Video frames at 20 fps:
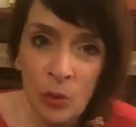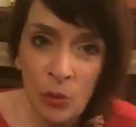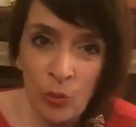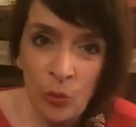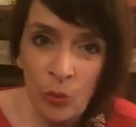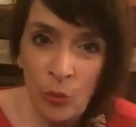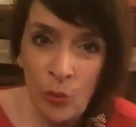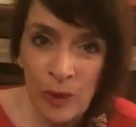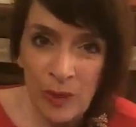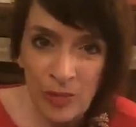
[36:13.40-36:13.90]

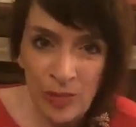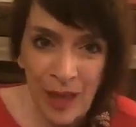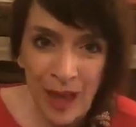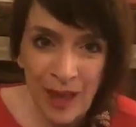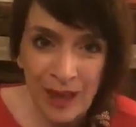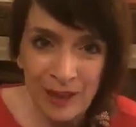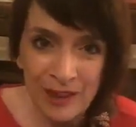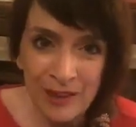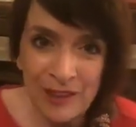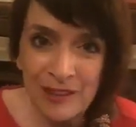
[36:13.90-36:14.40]
We
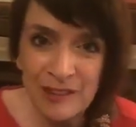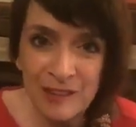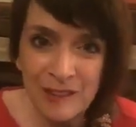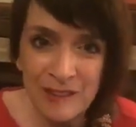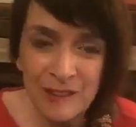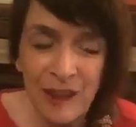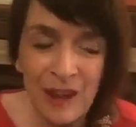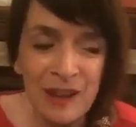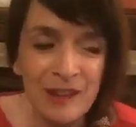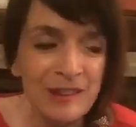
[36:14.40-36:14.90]
then
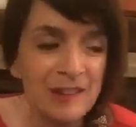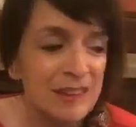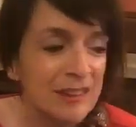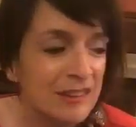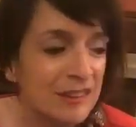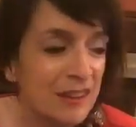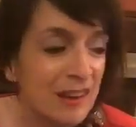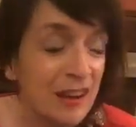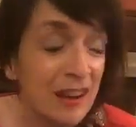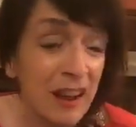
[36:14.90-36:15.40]

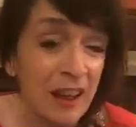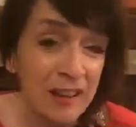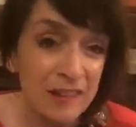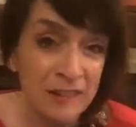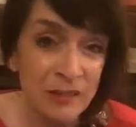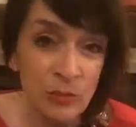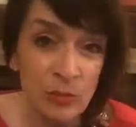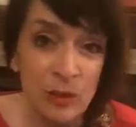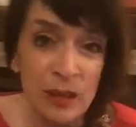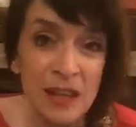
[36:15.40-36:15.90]
decided
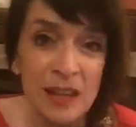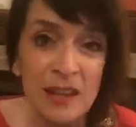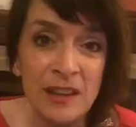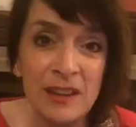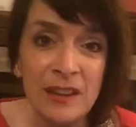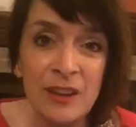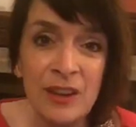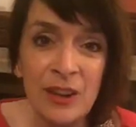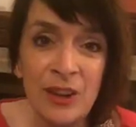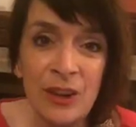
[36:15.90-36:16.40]
last
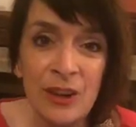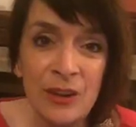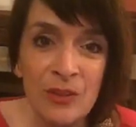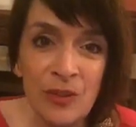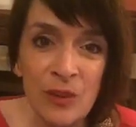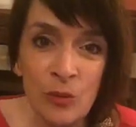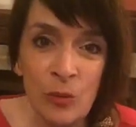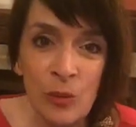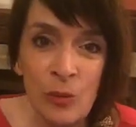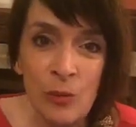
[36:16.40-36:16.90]
week
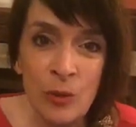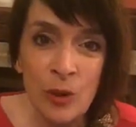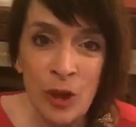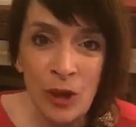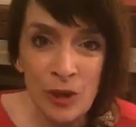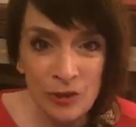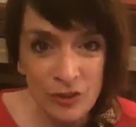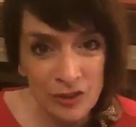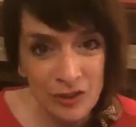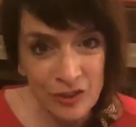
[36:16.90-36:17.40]
that we were
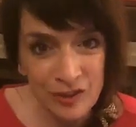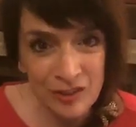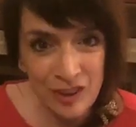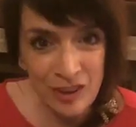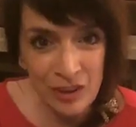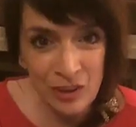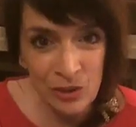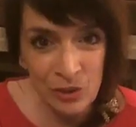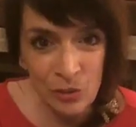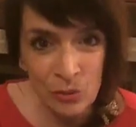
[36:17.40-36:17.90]
going to
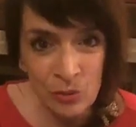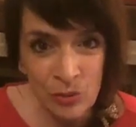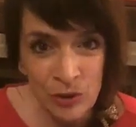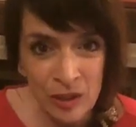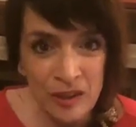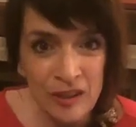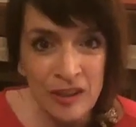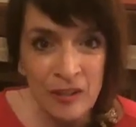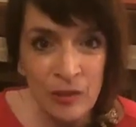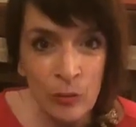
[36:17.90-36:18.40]
continue
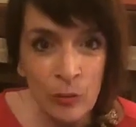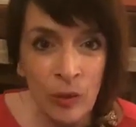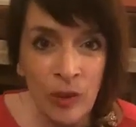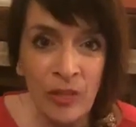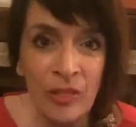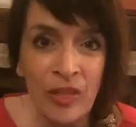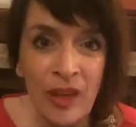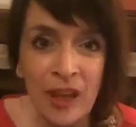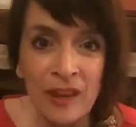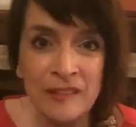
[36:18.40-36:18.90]
reading the
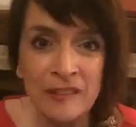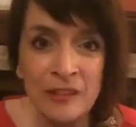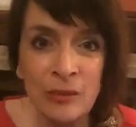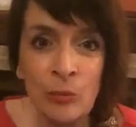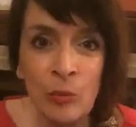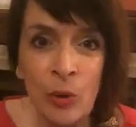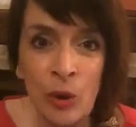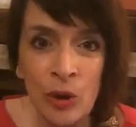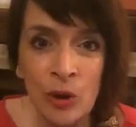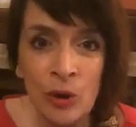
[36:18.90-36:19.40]

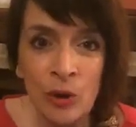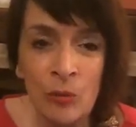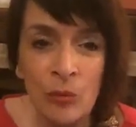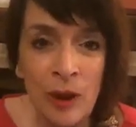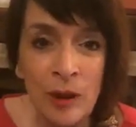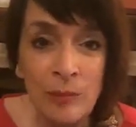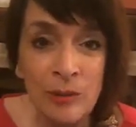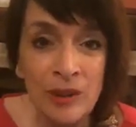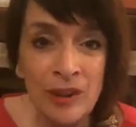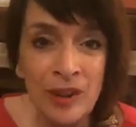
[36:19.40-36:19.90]
1001
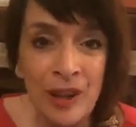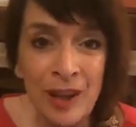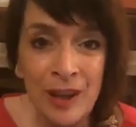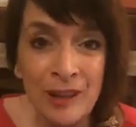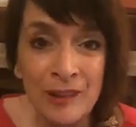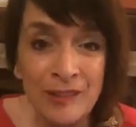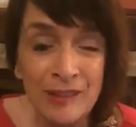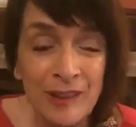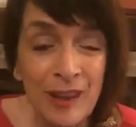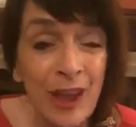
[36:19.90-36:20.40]
Arabian
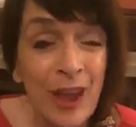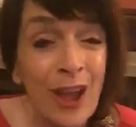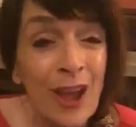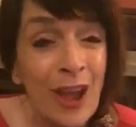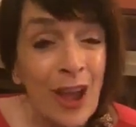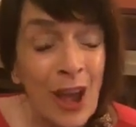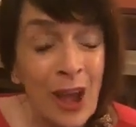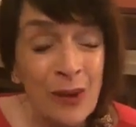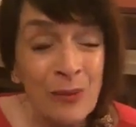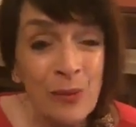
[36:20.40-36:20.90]
Nights,
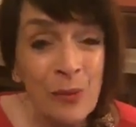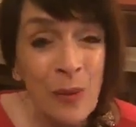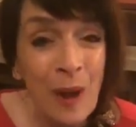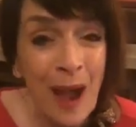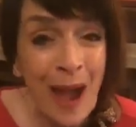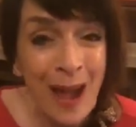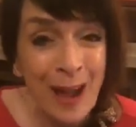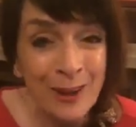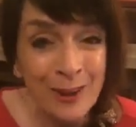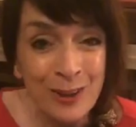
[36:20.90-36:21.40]
and we were
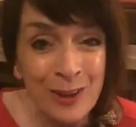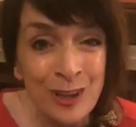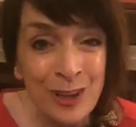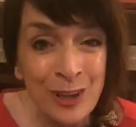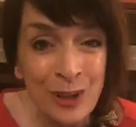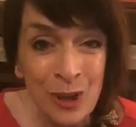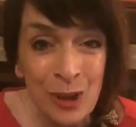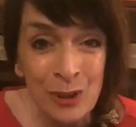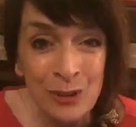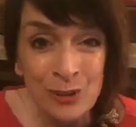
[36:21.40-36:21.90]
actually
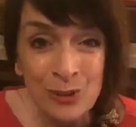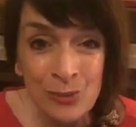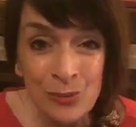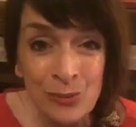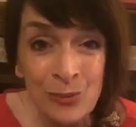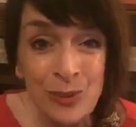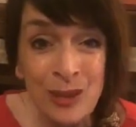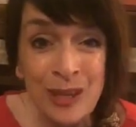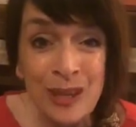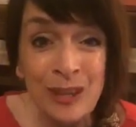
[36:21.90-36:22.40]
going to
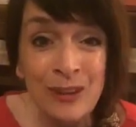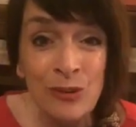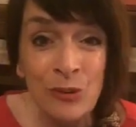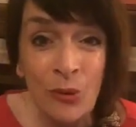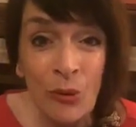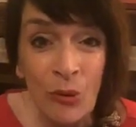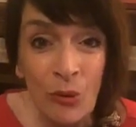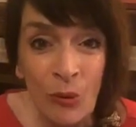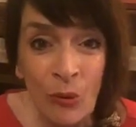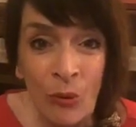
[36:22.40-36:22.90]
read
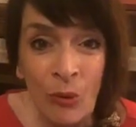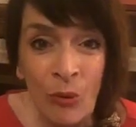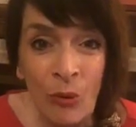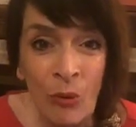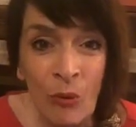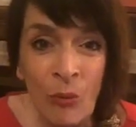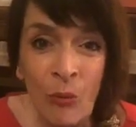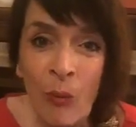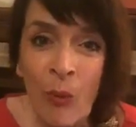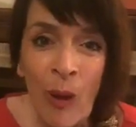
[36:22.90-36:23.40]

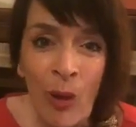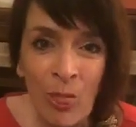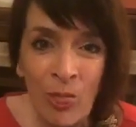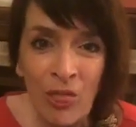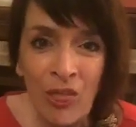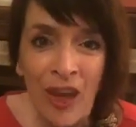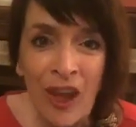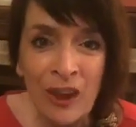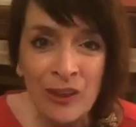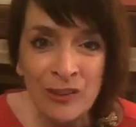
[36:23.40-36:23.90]
all
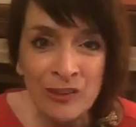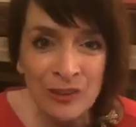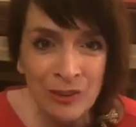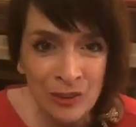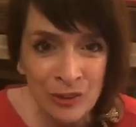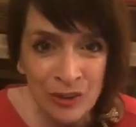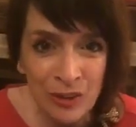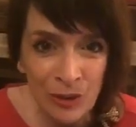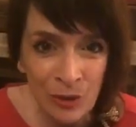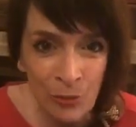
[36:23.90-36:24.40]

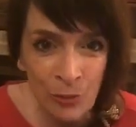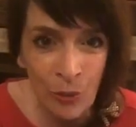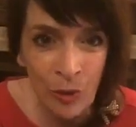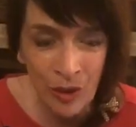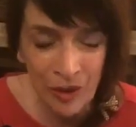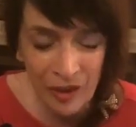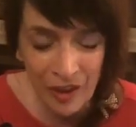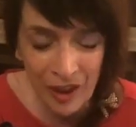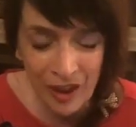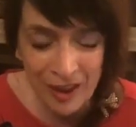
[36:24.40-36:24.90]

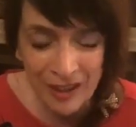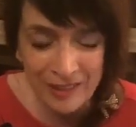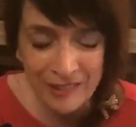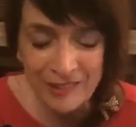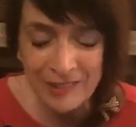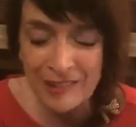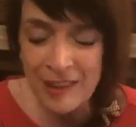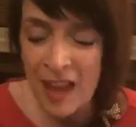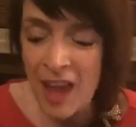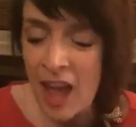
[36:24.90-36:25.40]
1001 nights.